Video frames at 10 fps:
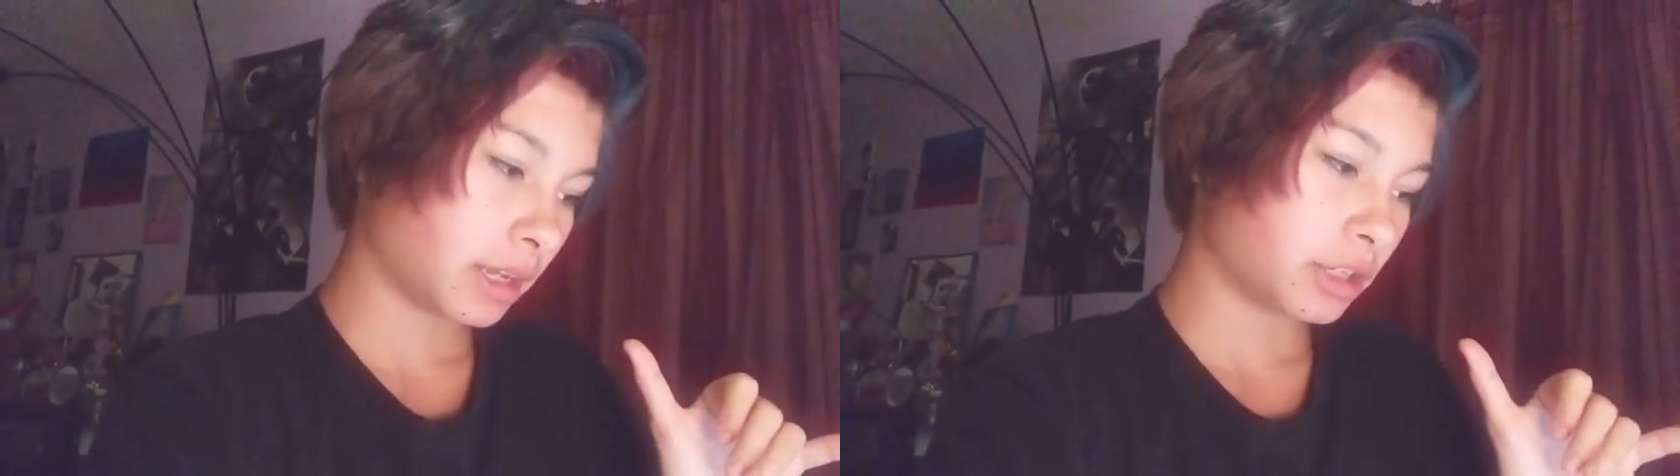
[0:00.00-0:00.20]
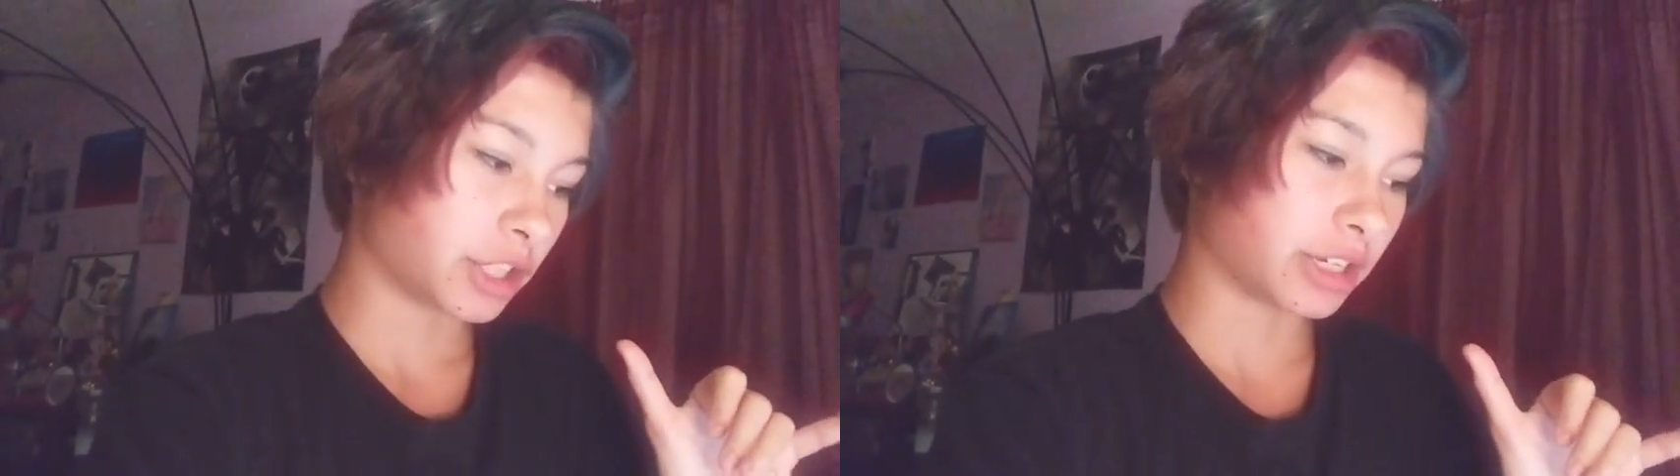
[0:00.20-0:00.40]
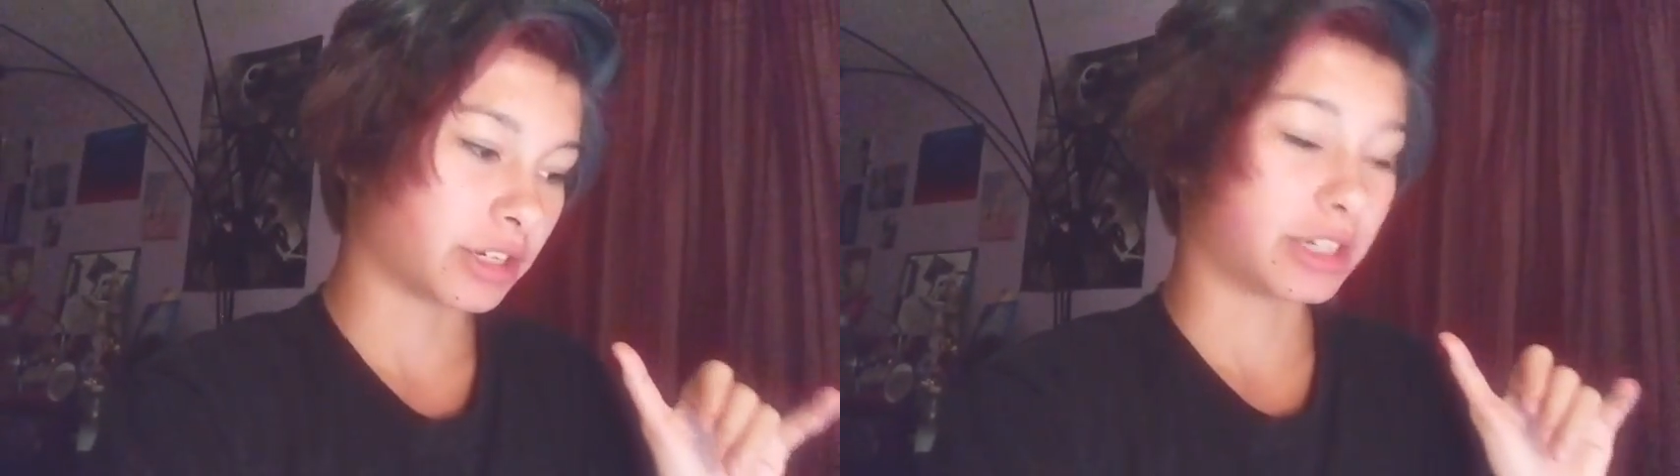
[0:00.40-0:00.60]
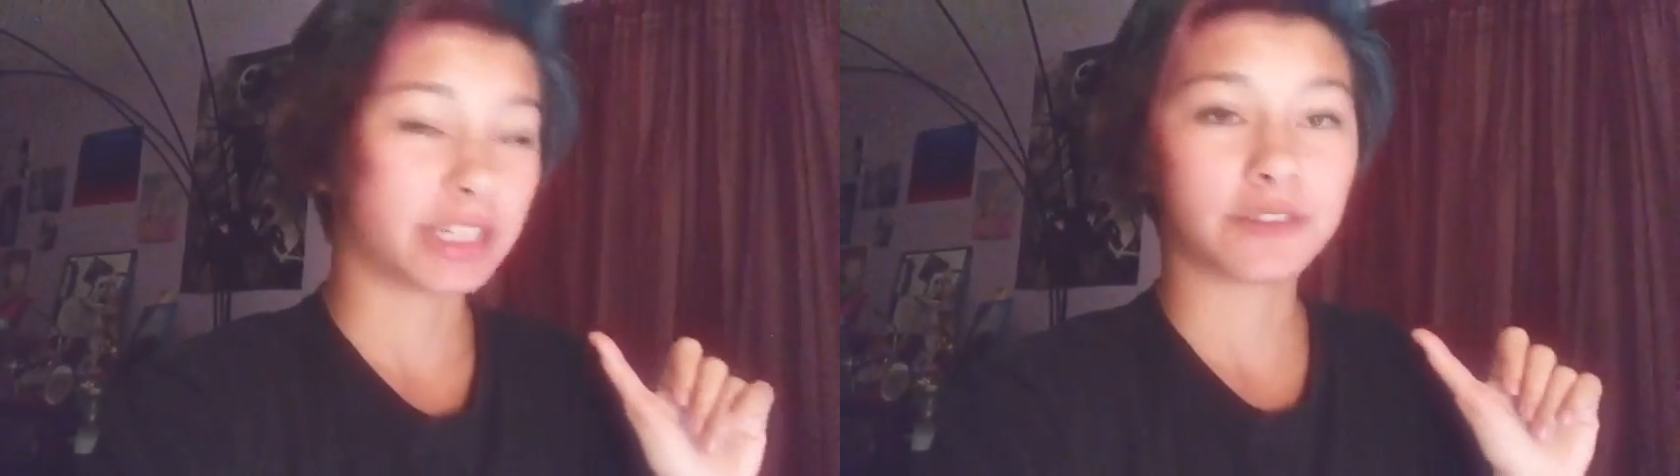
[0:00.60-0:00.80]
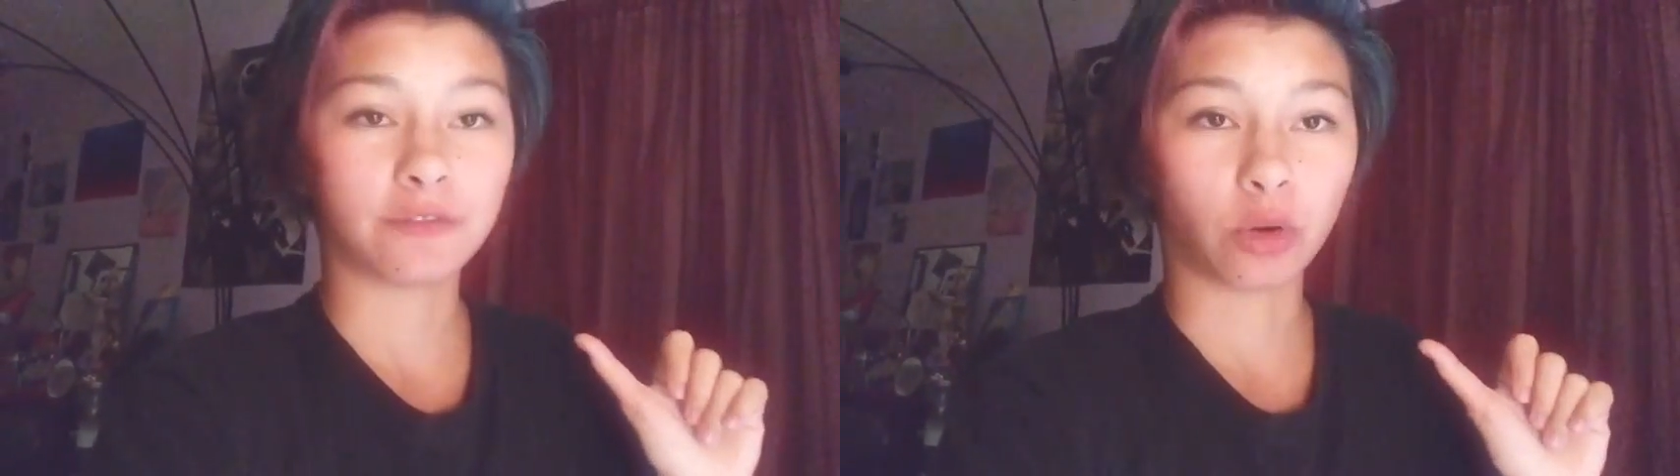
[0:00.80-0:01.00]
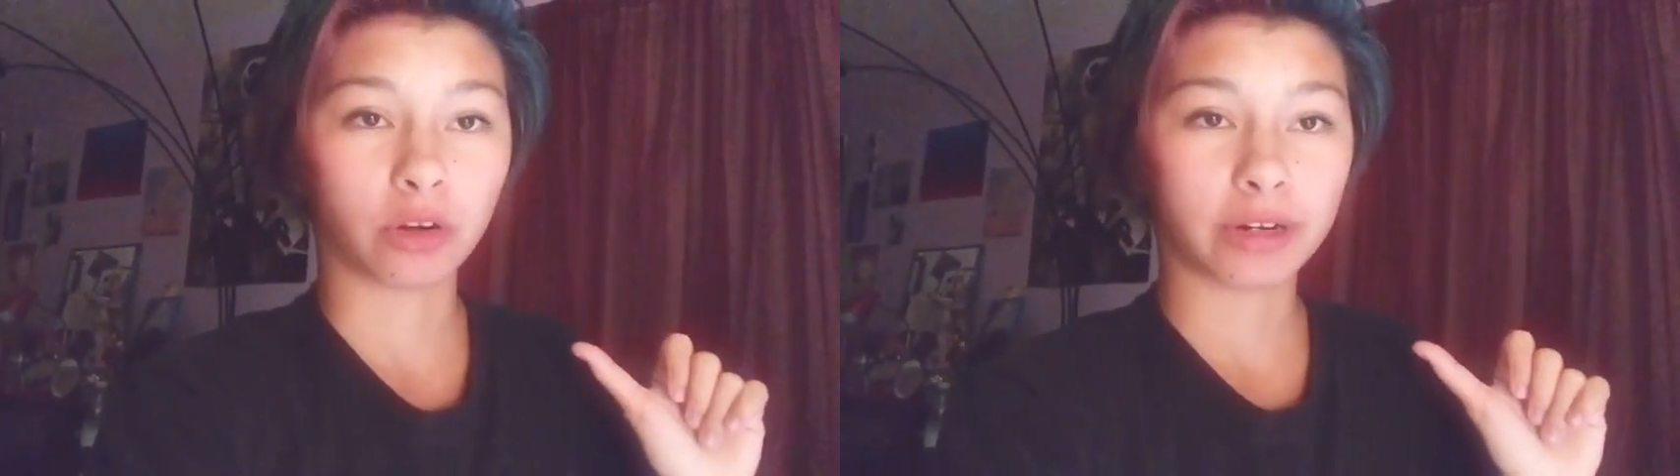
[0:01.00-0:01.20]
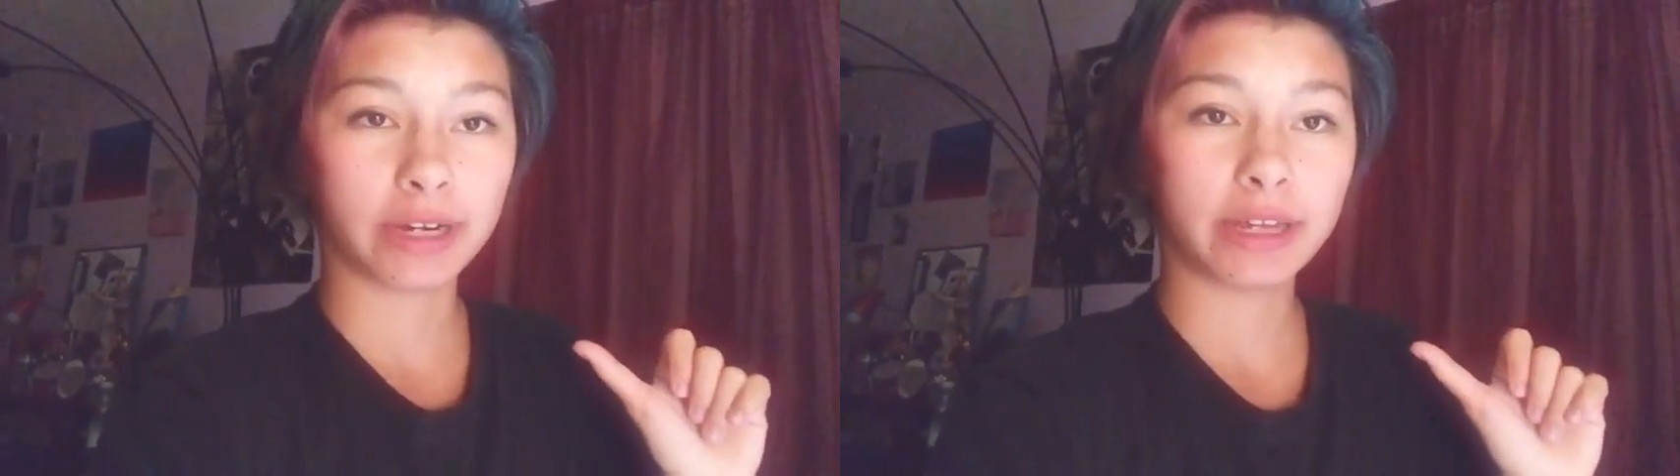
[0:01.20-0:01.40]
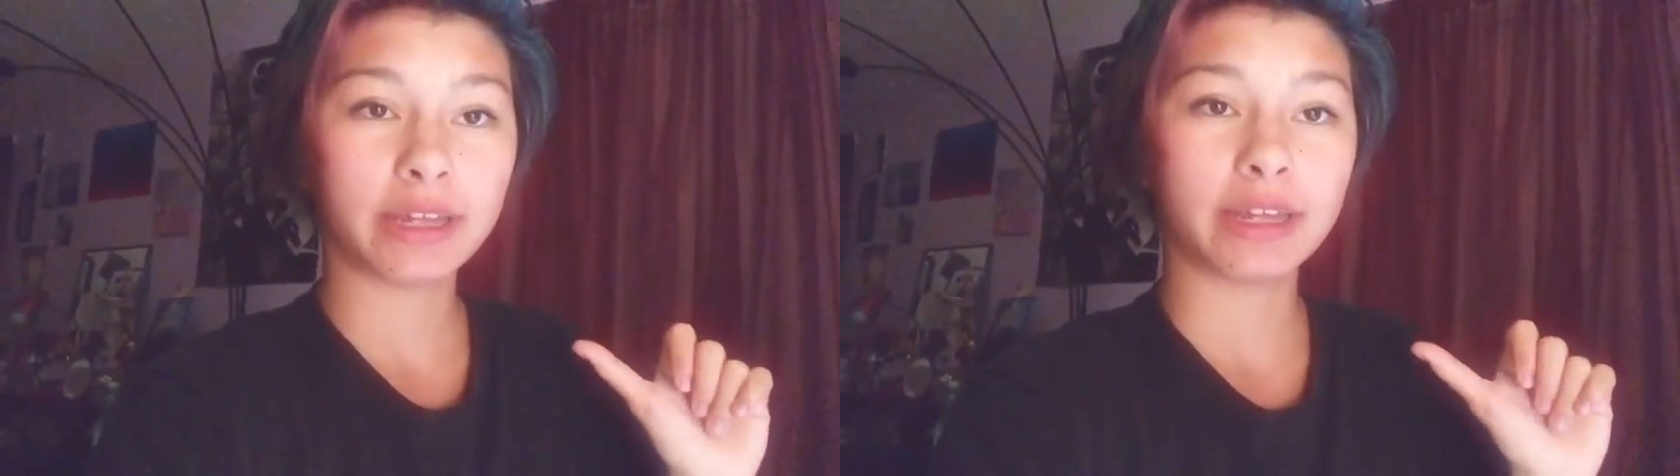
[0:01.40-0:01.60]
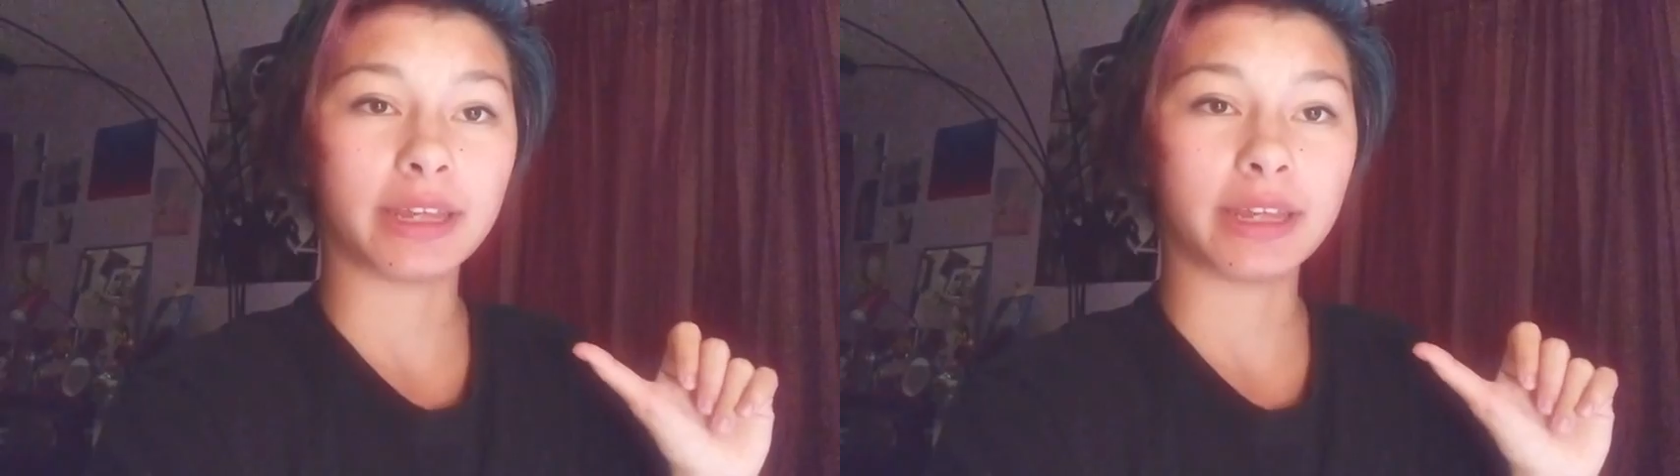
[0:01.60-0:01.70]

Gender dysphoria